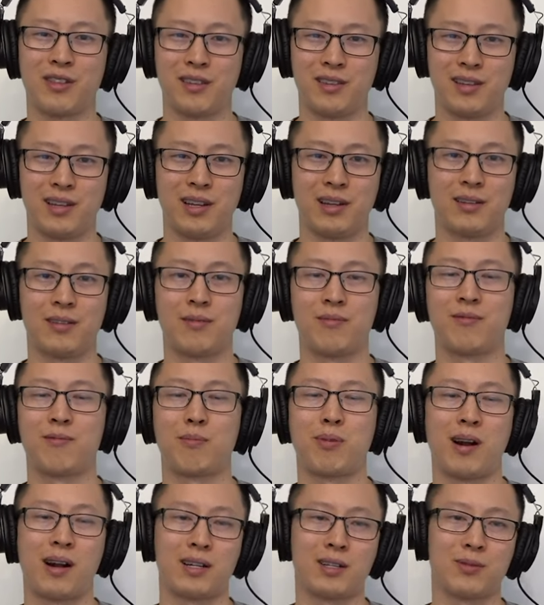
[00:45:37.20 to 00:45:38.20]
you get
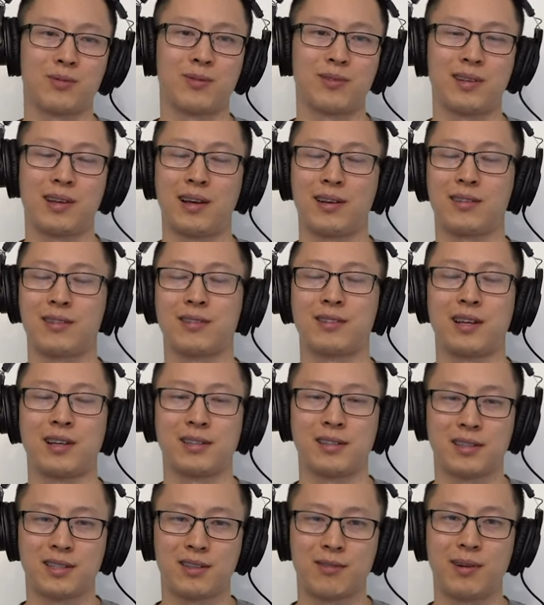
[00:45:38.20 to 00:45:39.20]
practice
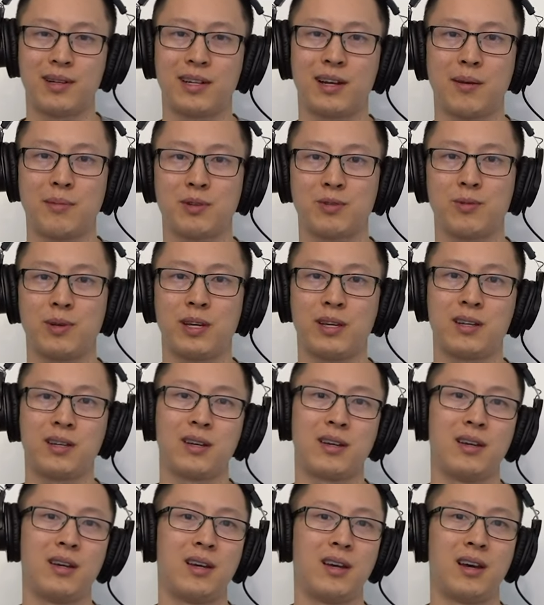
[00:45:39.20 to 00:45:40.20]
exercises three times a week,
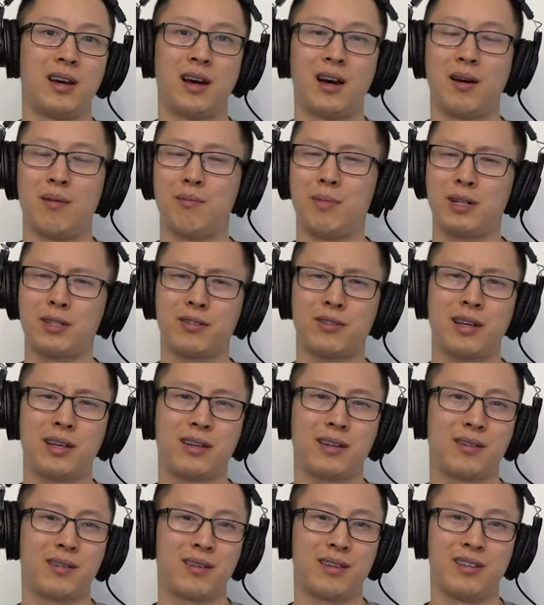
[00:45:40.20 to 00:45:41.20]
um, much like,
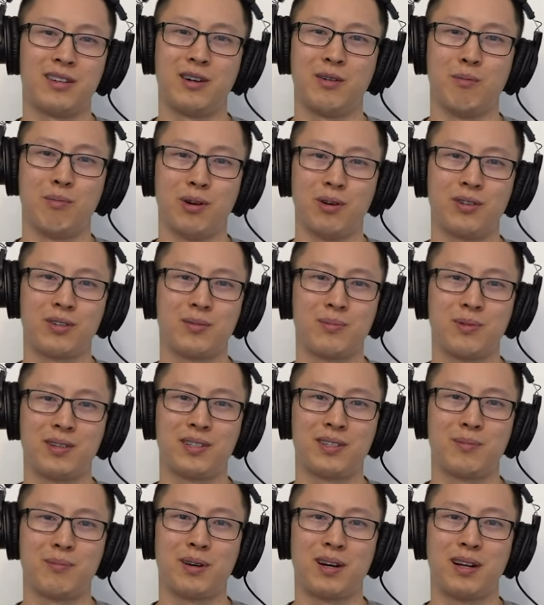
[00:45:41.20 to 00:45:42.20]
you know, bro splits
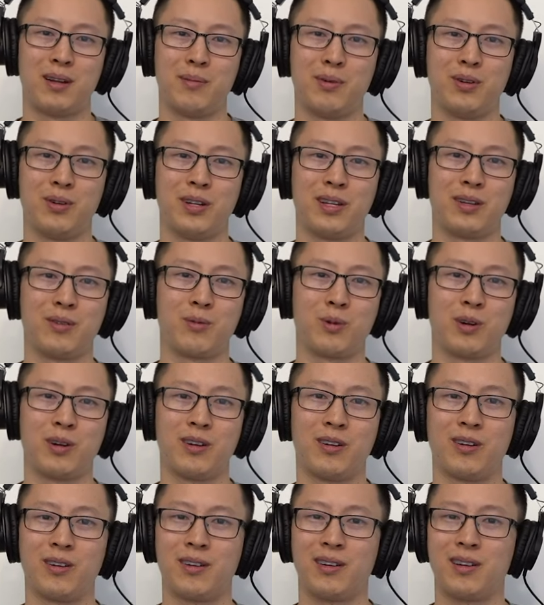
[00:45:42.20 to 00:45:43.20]
in bodybuilding where
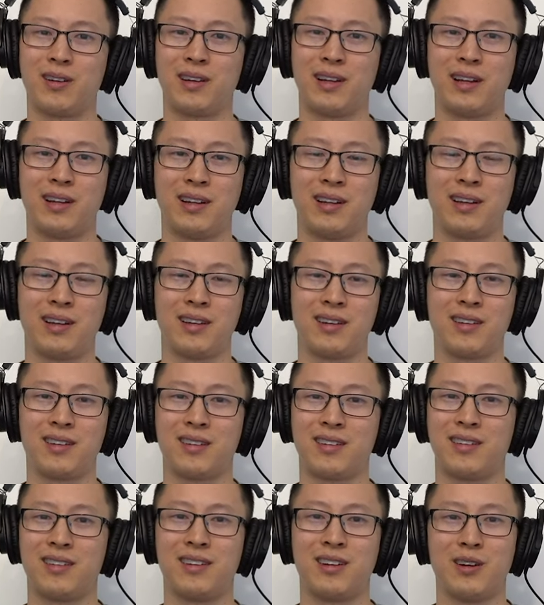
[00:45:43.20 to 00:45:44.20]
you're hitting,
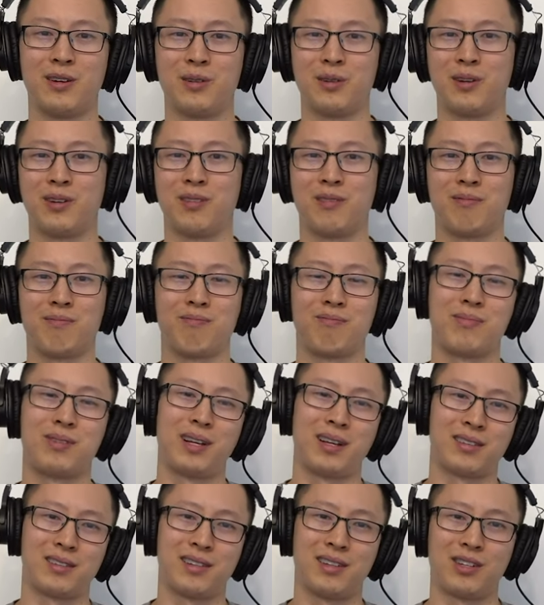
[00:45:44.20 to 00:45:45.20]
you know, your
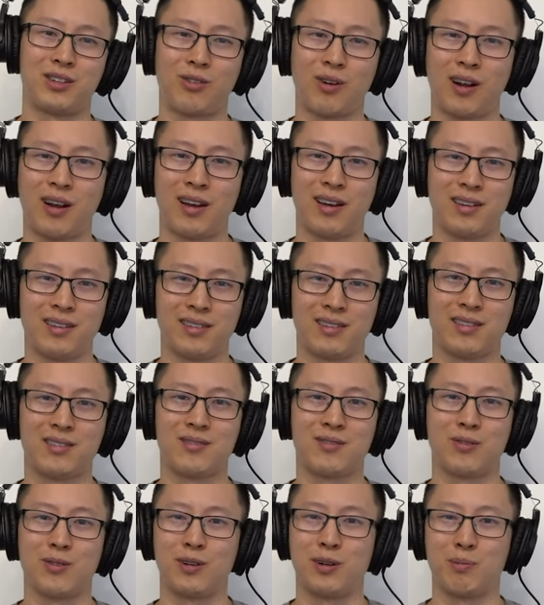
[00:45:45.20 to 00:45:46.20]
chest and tries
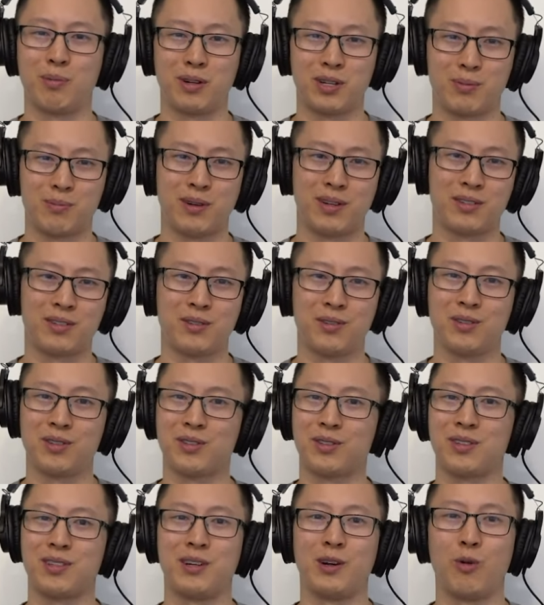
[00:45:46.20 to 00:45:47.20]
or your push
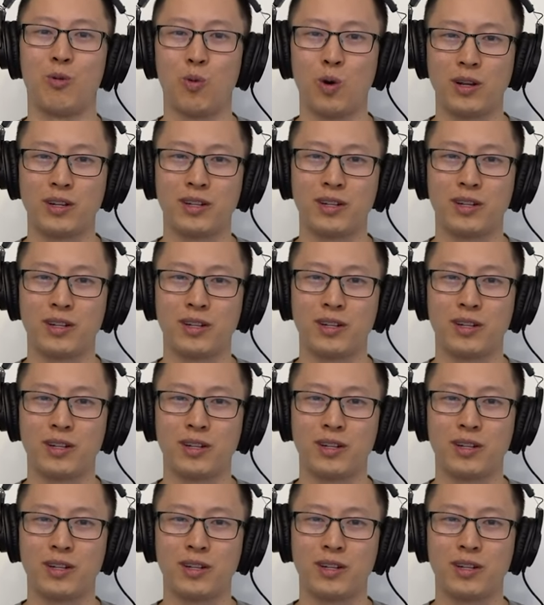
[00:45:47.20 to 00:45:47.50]
muscles, you know, one